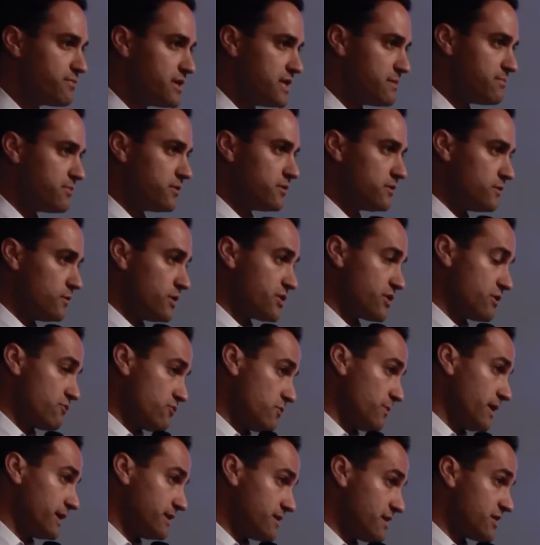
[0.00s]
people. It wasn't a
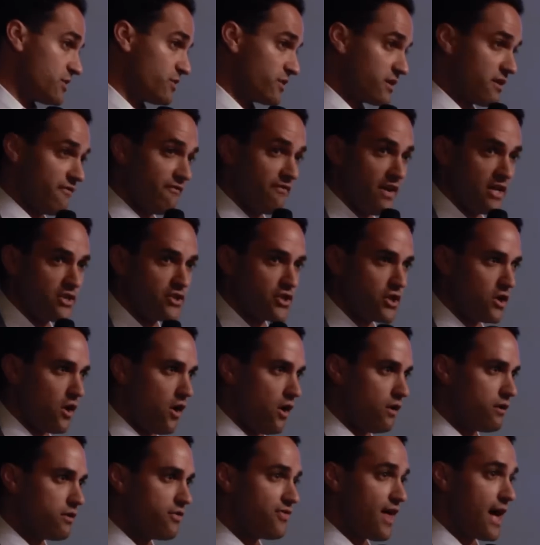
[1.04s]
room like this, a convention
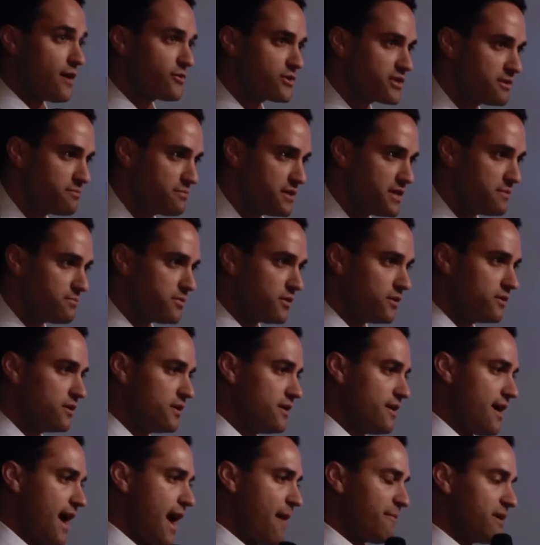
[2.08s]
hall, 1,000 people.
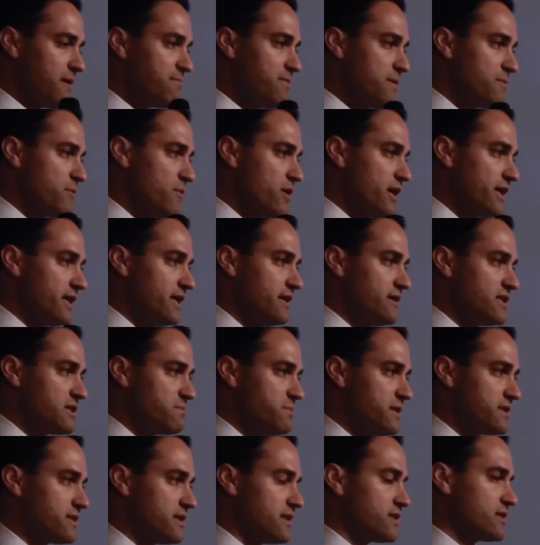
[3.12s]
How many people want to get in this
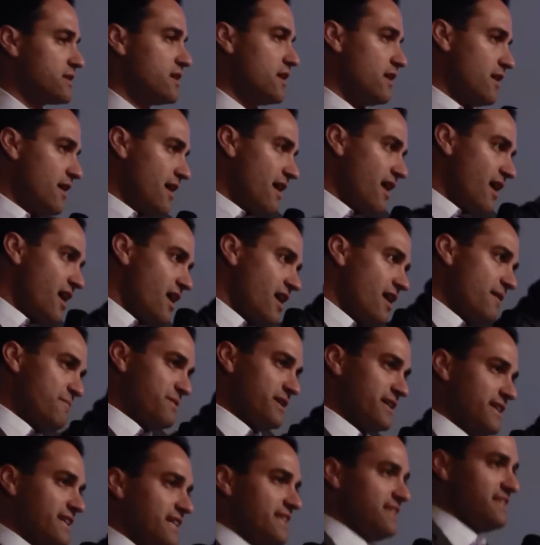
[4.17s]
business? Oh, I'm
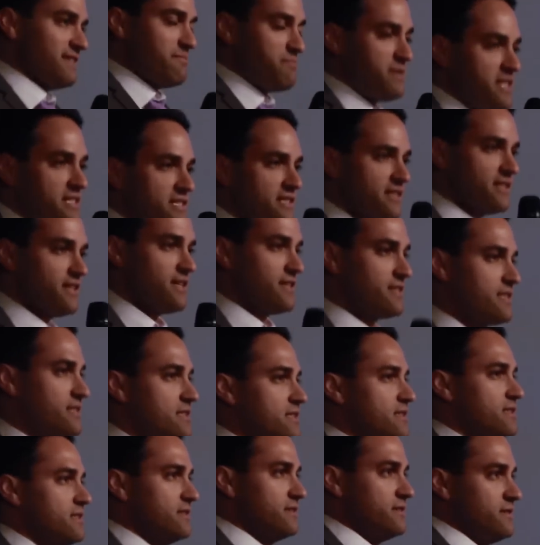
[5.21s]
going to get in the
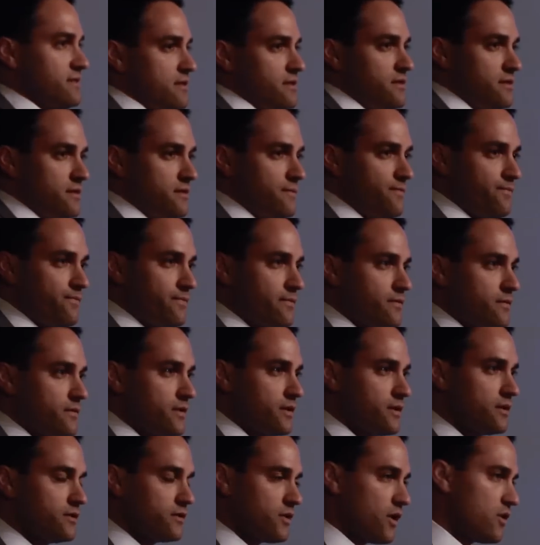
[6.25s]
business.
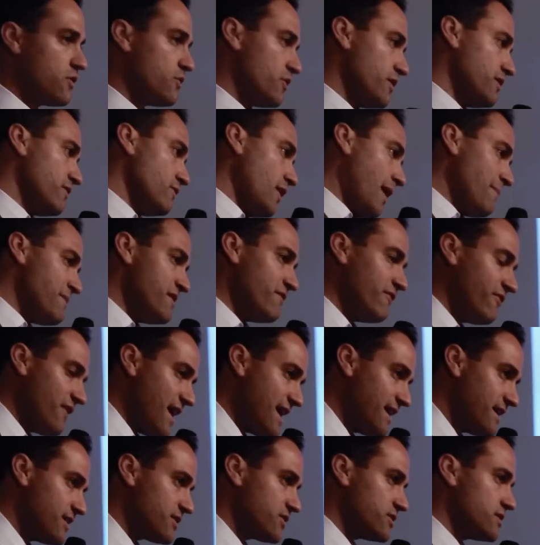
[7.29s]
Oh, I'm in
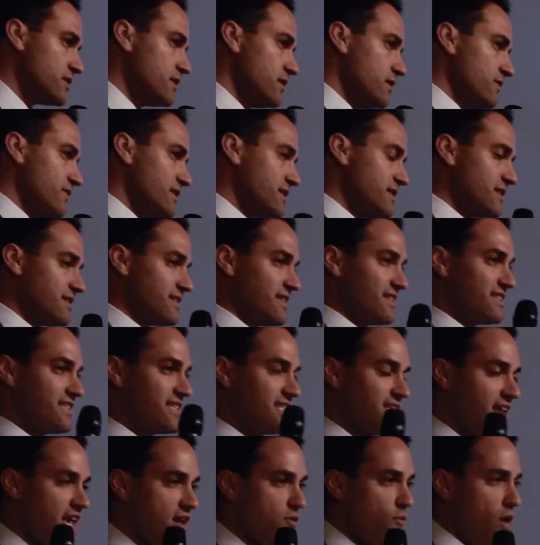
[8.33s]
Vegas. This is the
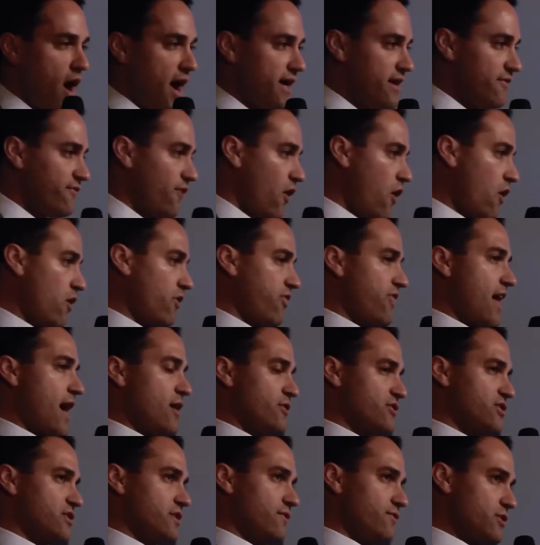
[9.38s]
statewide. If all
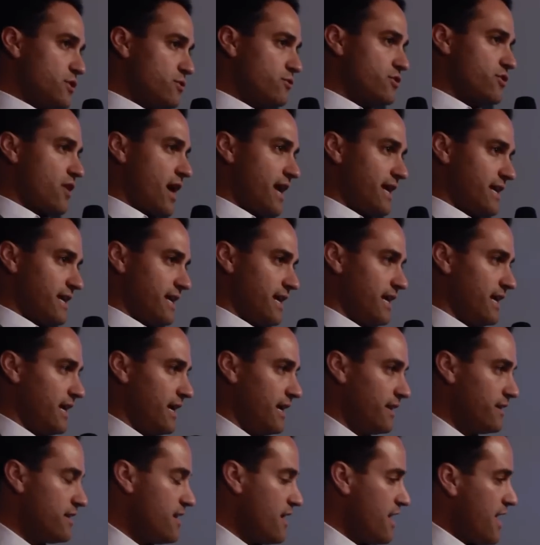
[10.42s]
1,000 of you try to get
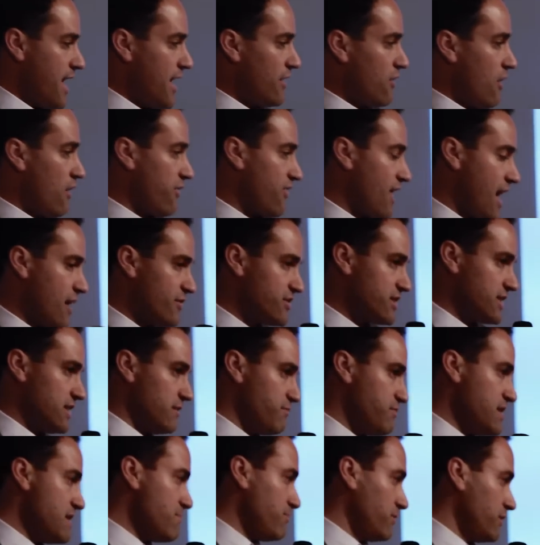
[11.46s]
in, and all 1,000 of
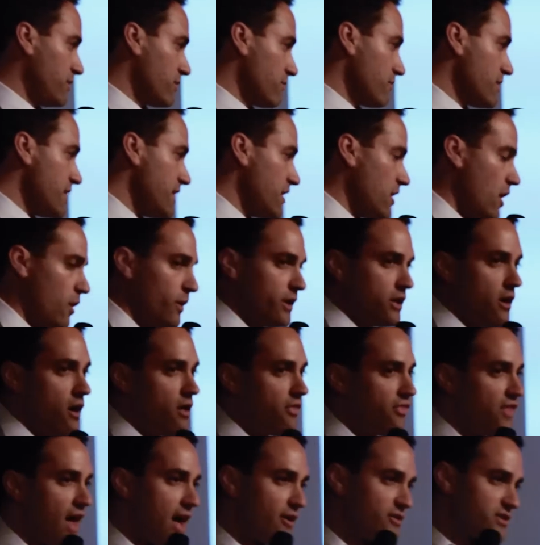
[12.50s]
people in Reno, and all
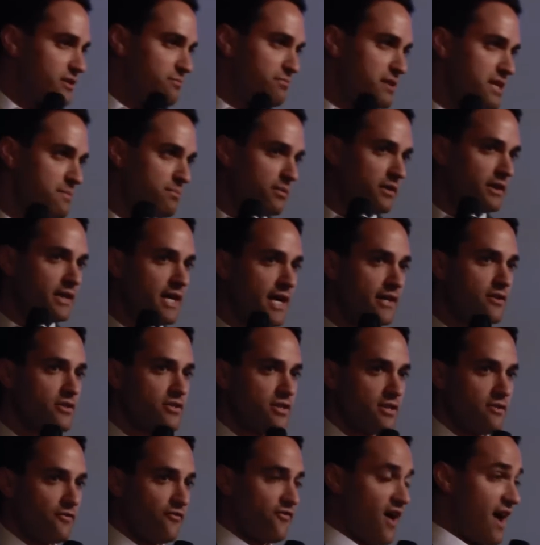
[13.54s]
1,000 people in
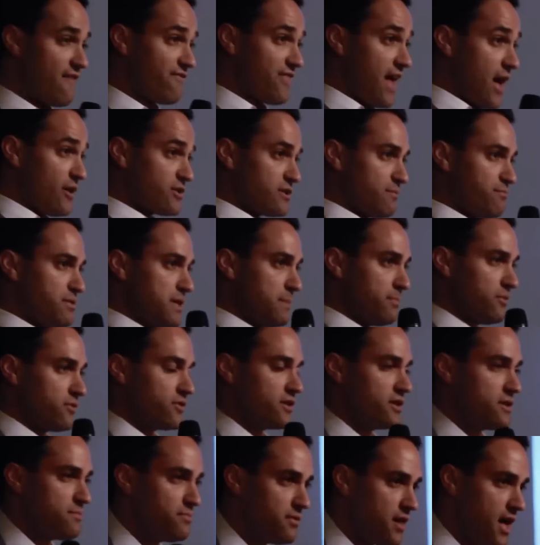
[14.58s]
Henderson, 5,000 people are
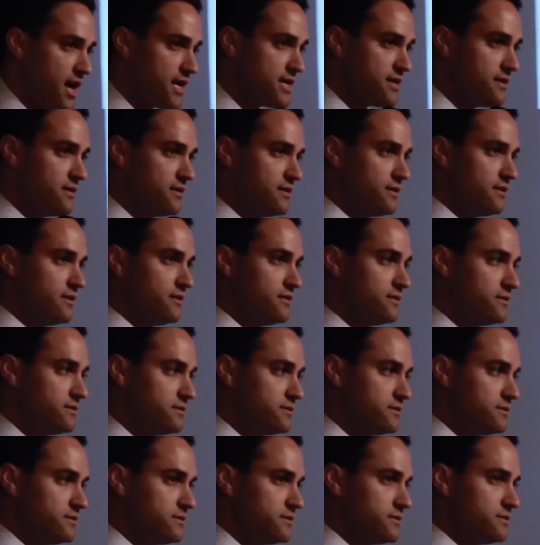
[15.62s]
going to apply?
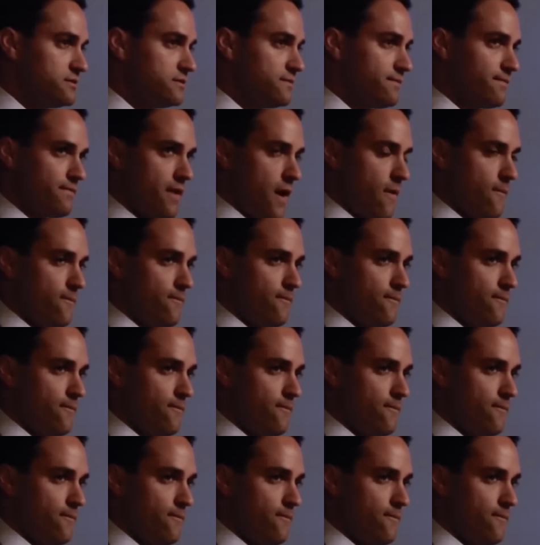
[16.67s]
No.